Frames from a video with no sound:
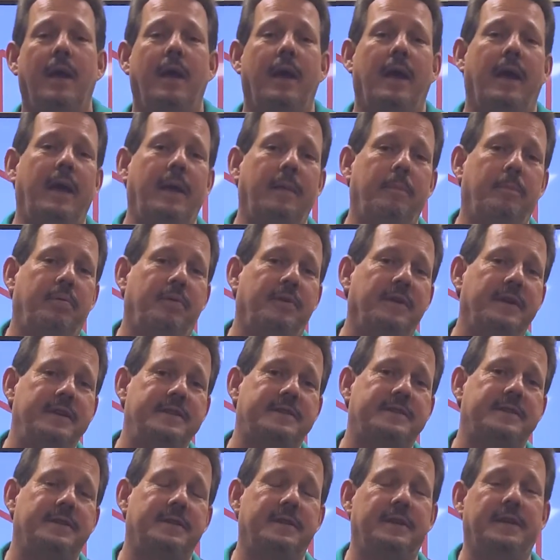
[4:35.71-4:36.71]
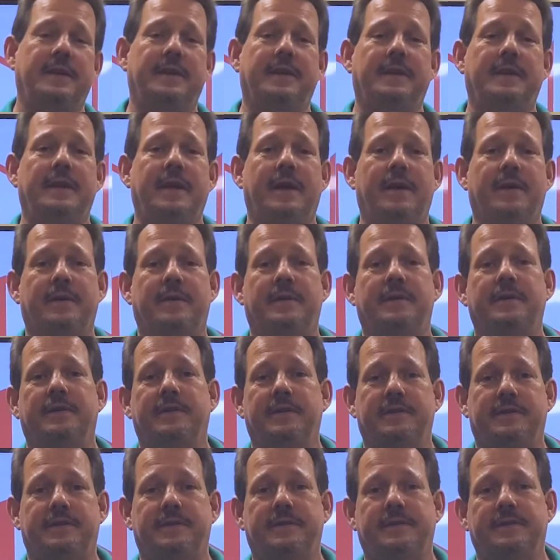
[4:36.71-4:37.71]
and place it in the air
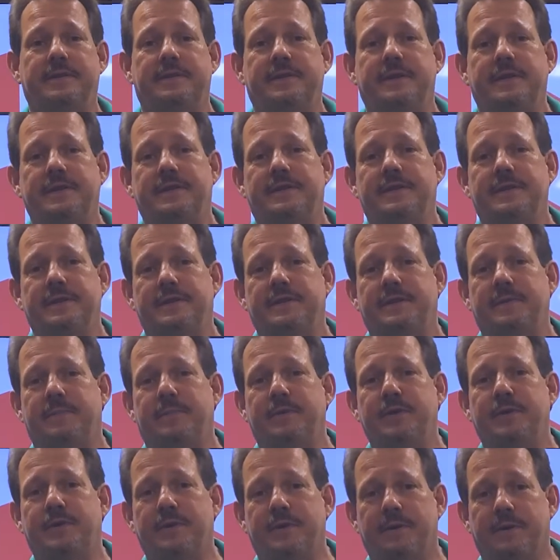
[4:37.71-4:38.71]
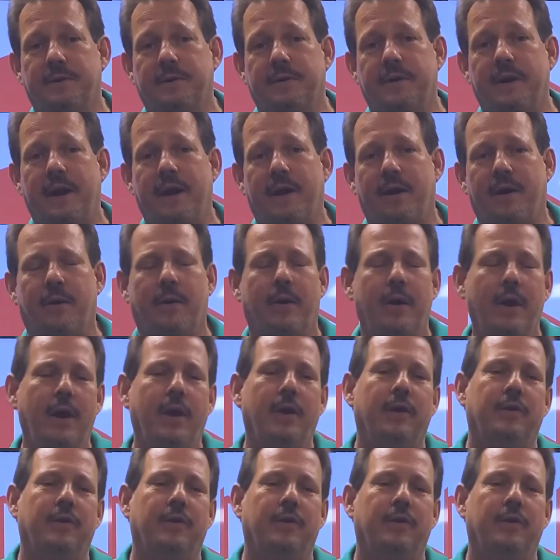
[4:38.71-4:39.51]
conditioning system return air.